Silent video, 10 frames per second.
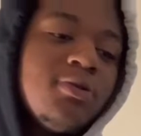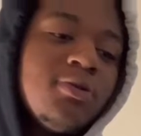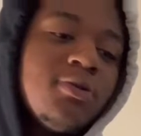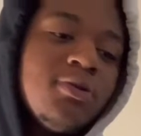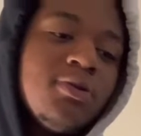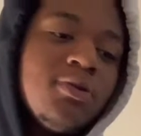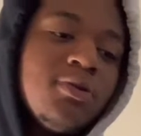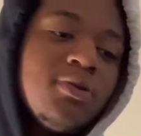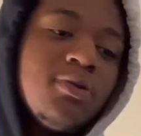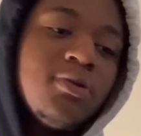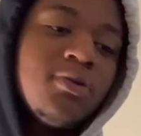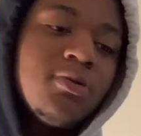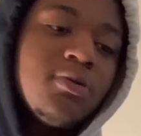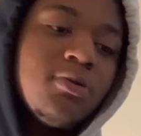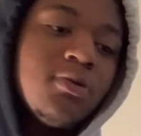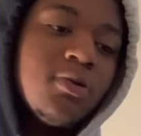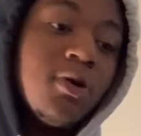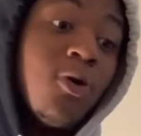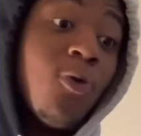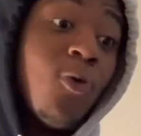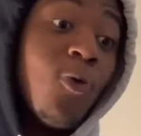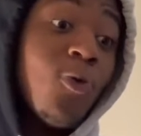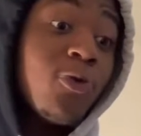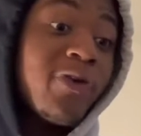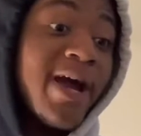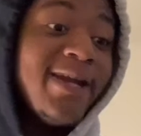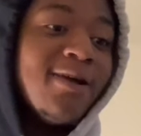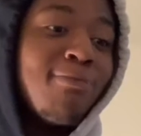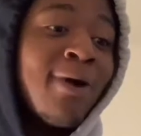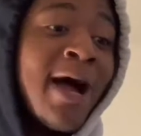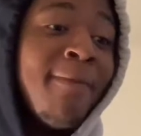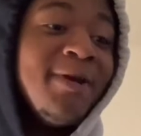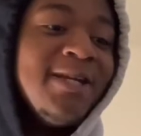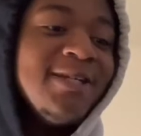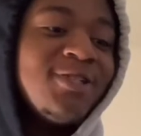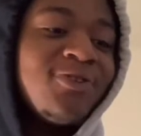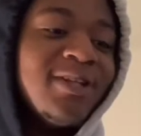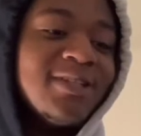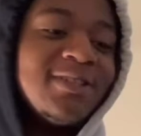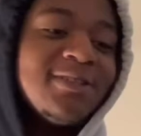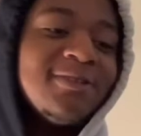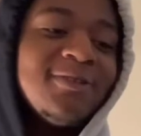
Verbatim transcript: Oh, oh, granny a problem in these streets.